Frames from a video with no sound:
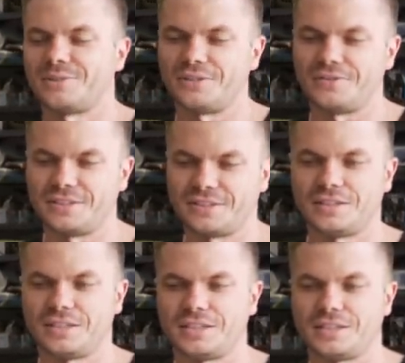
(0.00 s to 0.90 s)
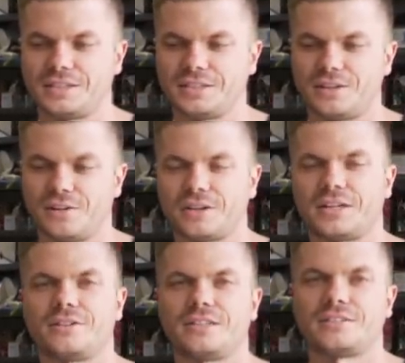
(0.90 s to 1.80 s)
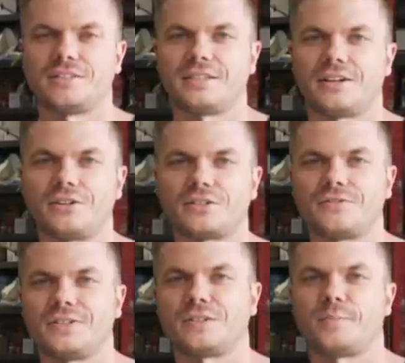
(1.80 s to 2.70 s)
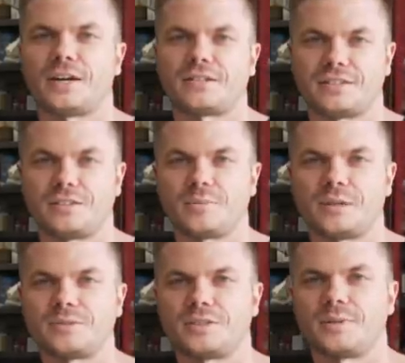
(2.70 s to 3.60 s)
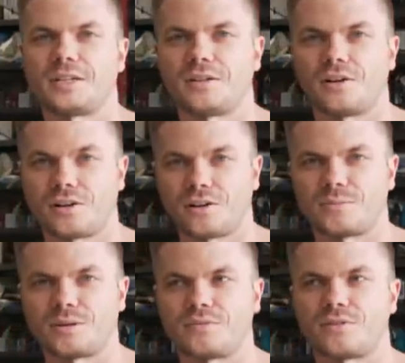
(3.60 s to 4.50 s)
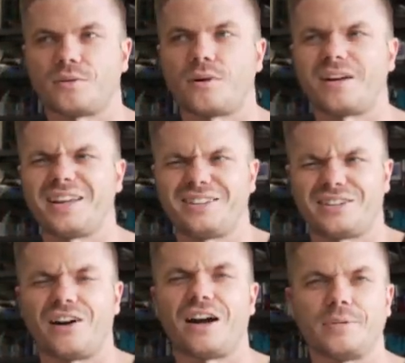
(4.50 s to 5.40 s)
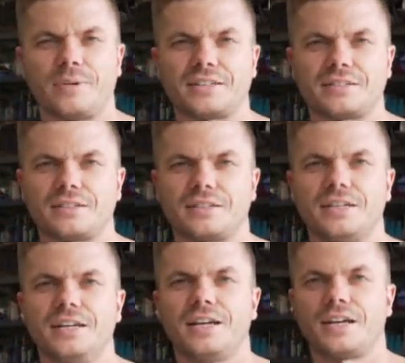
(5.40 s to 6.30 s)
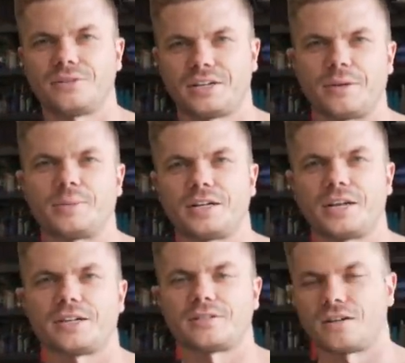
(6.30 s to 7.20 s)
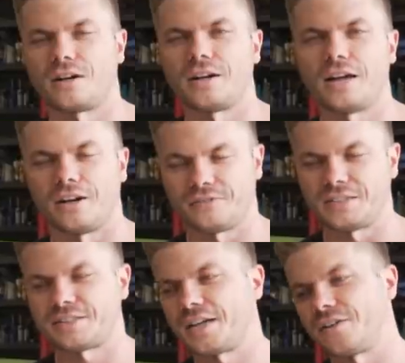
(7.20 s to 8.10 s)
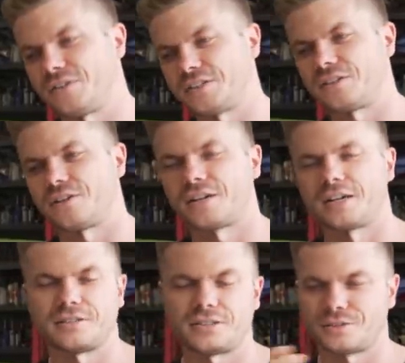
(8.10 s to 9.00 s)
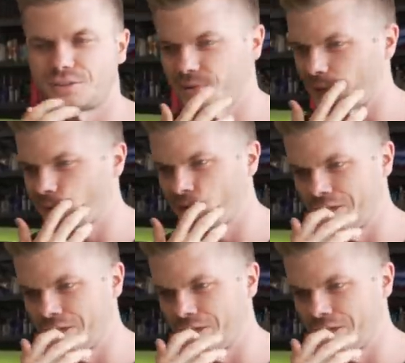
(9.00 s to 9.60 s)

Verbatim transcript: When I fixed the alternator in this thing, I also fixed the power steering pump, which had been an ongoing problem for a while. It died basically, and it would come in and out. So I, I fixed that, fixed the alternator, she was sweet.